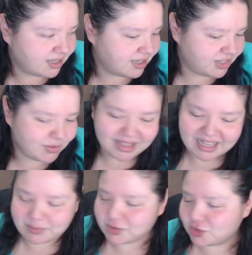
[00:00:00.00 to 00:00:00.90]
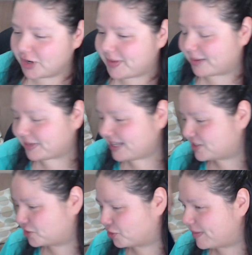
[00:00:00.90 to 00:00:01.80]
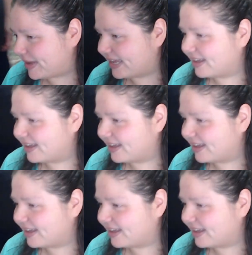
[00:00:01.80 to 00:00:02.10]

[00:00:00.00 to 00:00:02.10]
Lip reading: You act like I'm streaming. I'm not streaming.